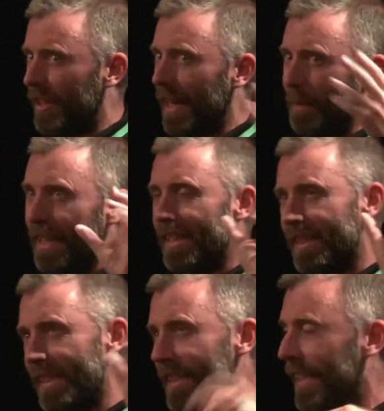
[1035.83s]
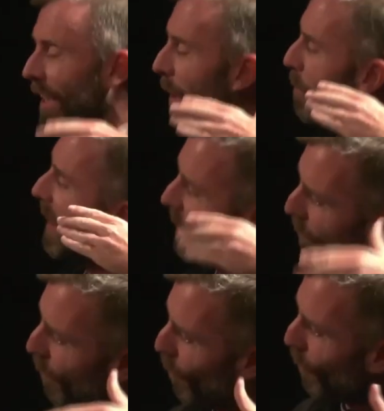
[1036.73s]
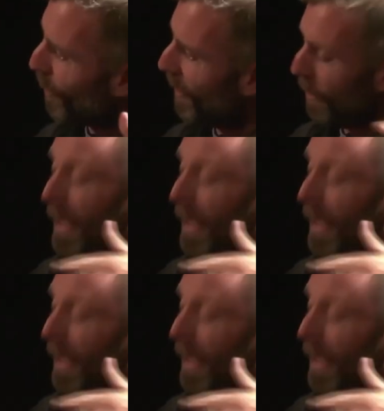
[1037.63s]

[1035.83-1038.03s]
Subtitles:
mean, it comes into force.